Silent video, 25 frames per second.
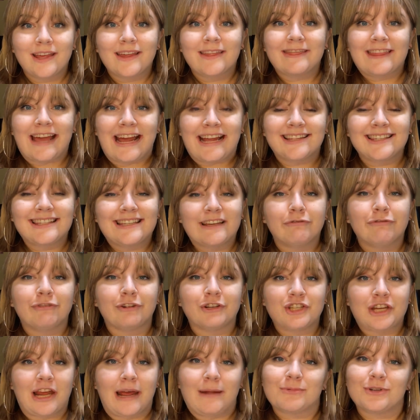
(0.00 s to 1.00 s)
That's it for
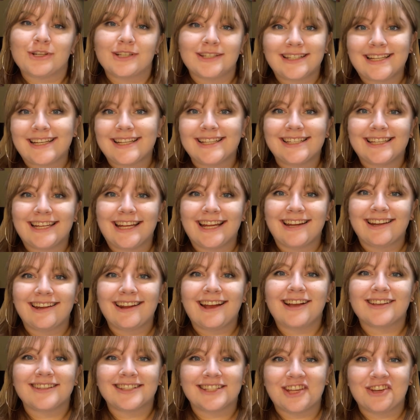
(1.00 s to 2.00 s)
chapter 16.
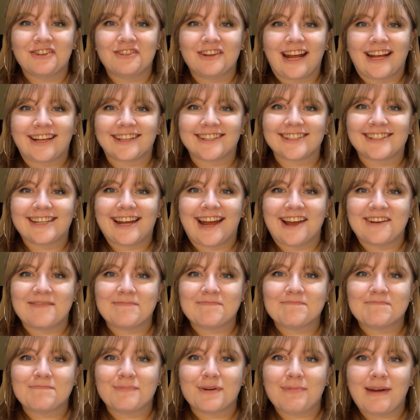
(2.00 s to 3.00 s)
I'll see you next time.
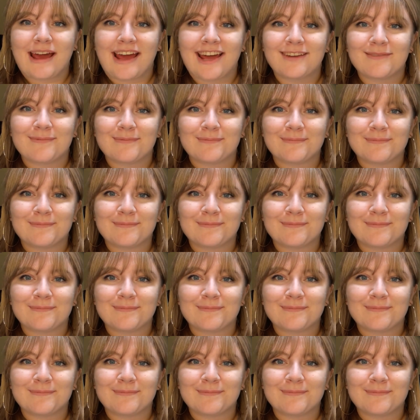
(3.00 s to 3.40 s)
Bye-bye.